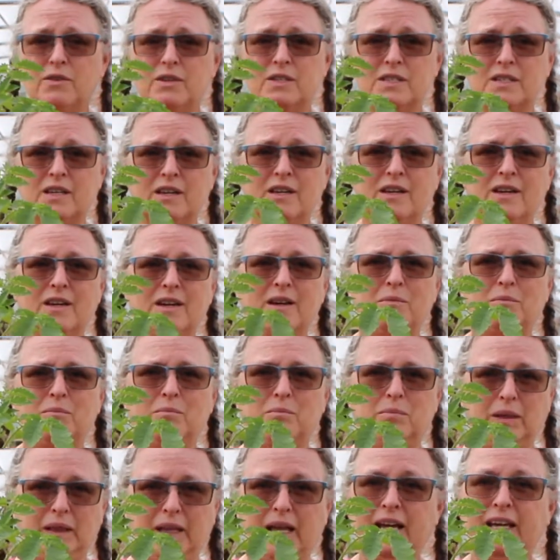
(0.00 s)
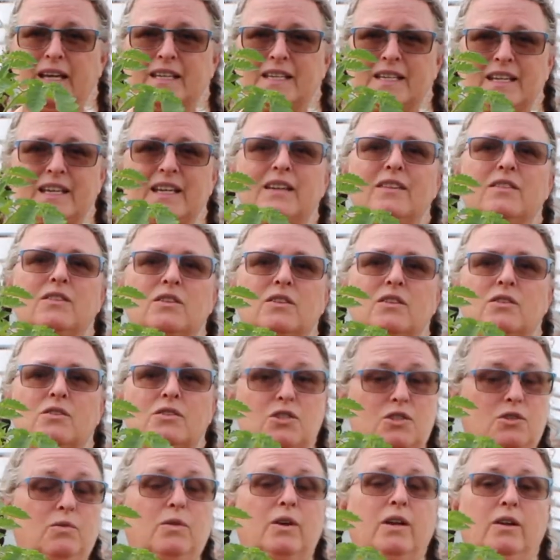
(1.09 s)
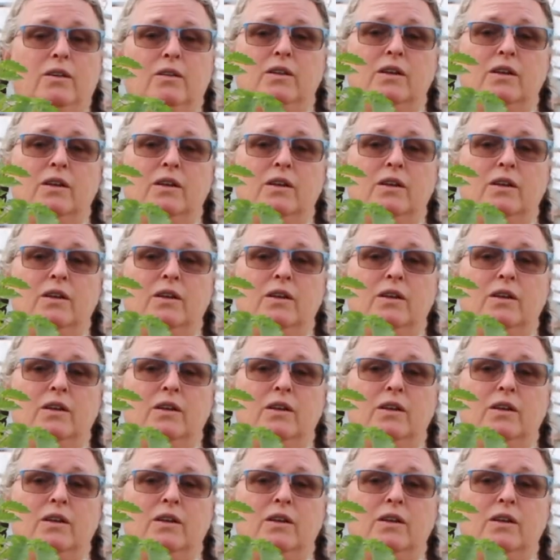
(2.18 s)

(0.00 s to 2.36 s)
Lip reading: is blight in the soil.